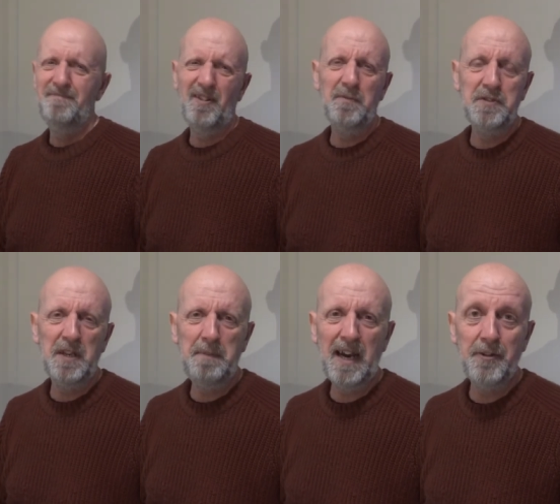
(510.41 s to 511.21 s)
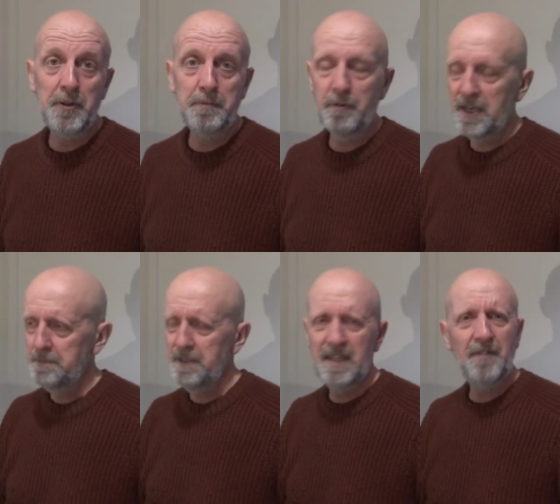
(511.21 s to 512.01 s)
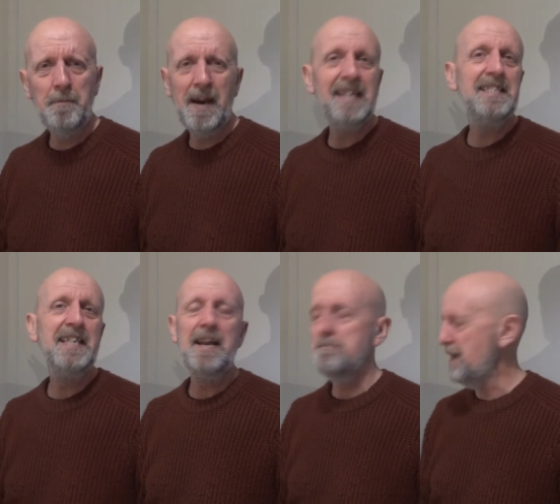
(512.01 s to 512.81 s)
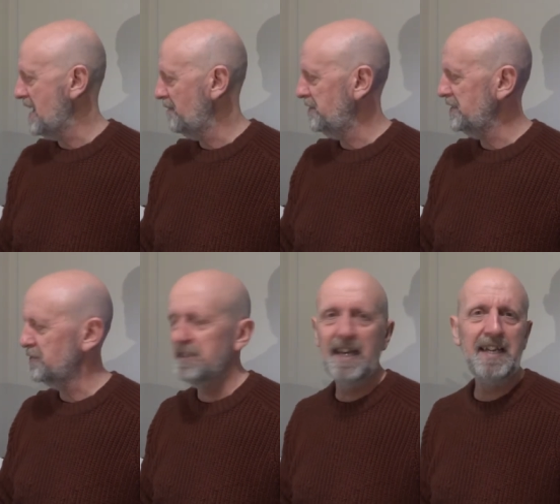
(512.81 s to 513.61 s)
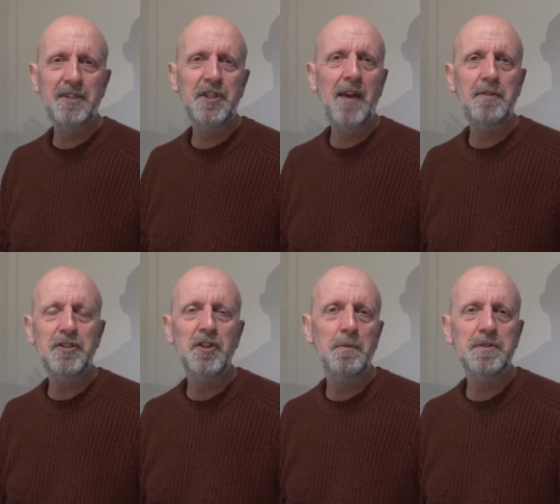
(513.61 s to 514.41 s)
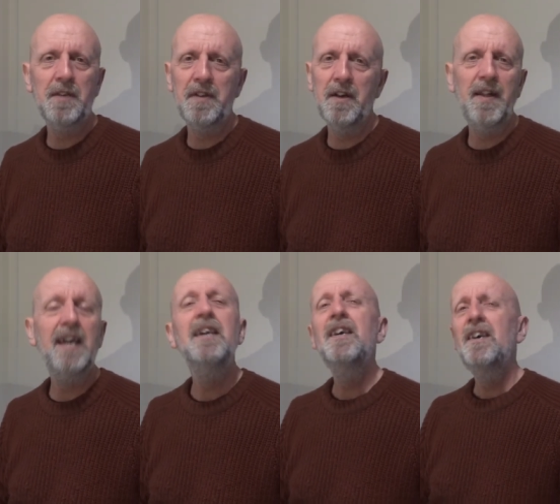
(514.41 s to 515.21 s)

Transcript: obviously a bit underpriced, but you know, if you're paying ten pounds for this or something in a charity shop or something like that,